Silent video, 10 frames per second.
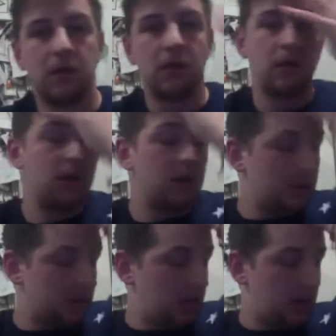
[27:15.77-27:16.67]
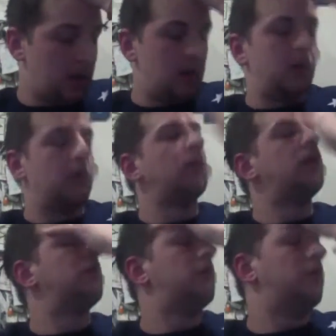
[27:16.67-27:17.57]
rah-rah guy. Like I don't
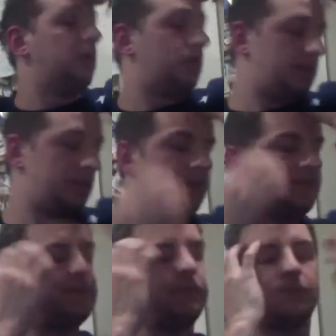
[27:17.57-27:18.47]
expect Al Horford